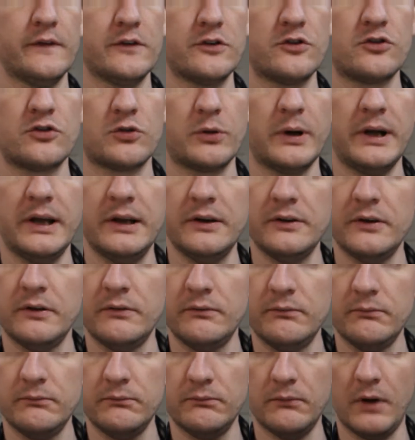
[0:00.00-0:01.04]
the string
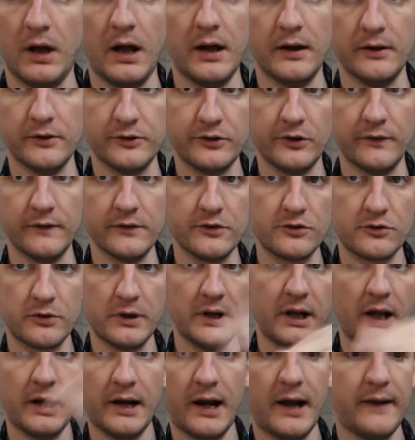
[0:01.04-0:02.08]

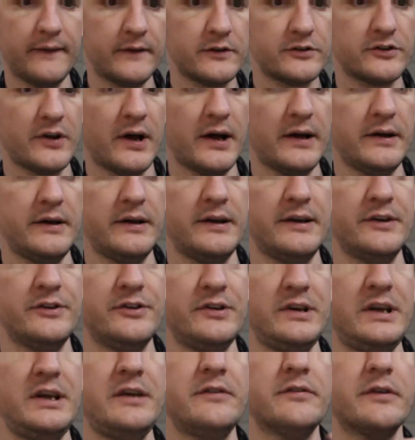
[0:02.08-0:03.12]
on either side is
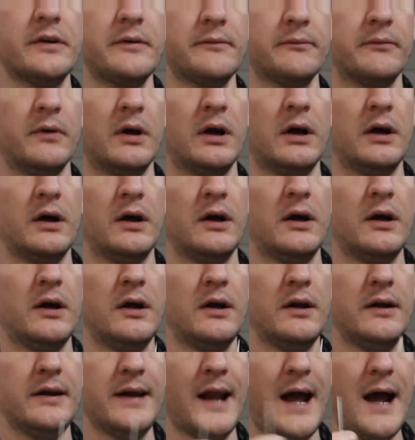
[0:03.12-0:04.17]
even.
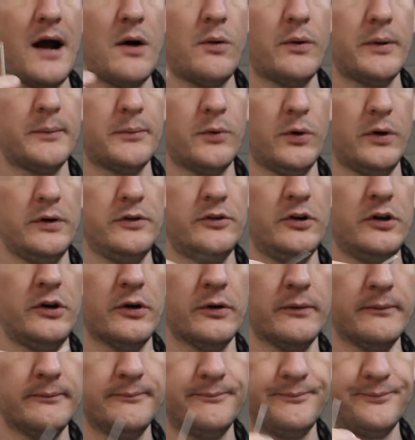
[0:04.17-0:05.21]
Now what I'm going to
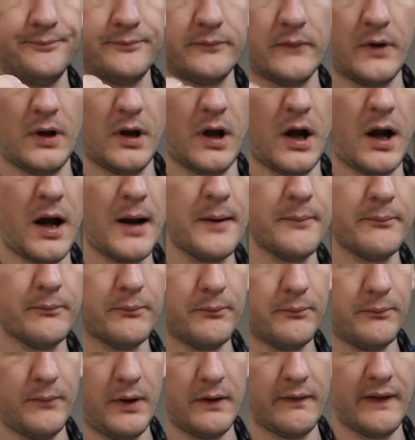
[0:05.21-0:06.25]
do, and
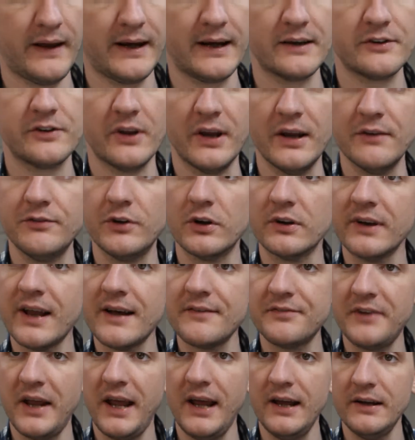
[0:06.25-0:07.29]
like I said, if you're
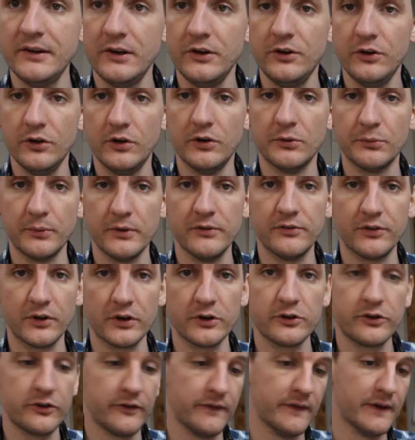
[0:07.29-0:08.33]
left-handed, you can
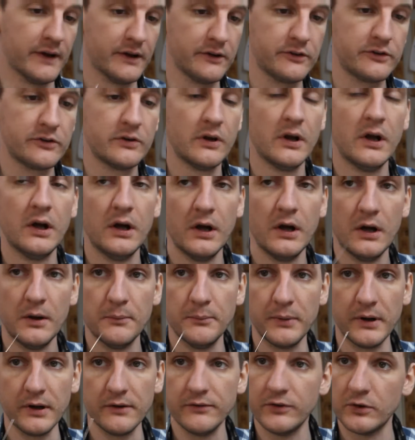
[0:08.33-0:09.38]
reverse this,
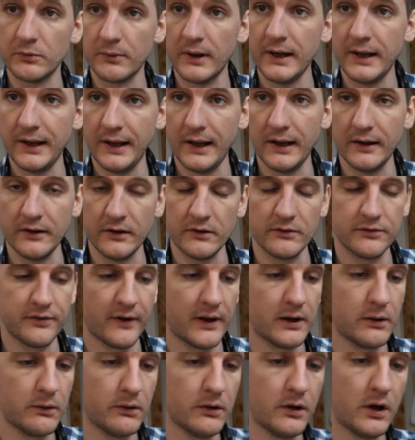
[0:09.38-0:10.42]
but if you're right-handed,
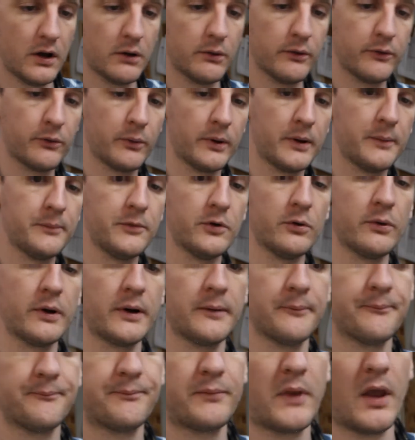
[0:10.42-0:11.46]
follow along with what I'm doing.
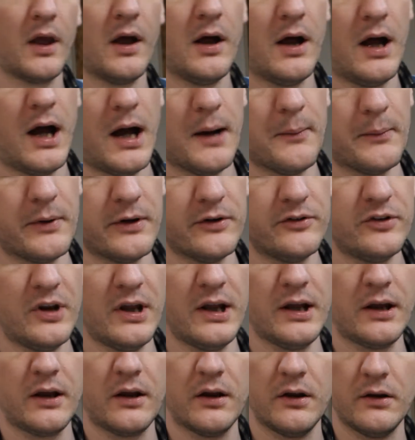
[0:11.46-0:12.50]
I'm going to
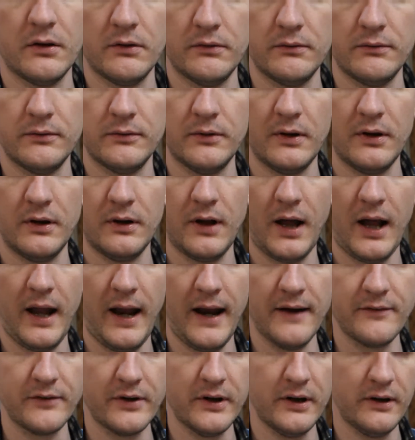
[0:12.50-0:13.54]
take
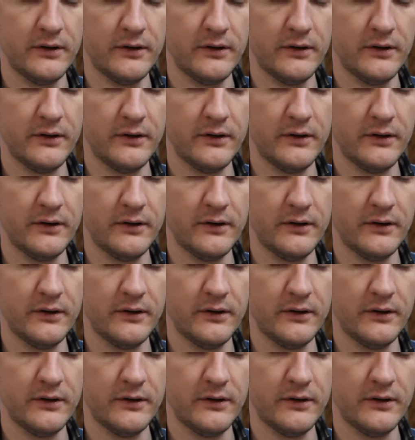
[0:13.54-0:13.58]
I'm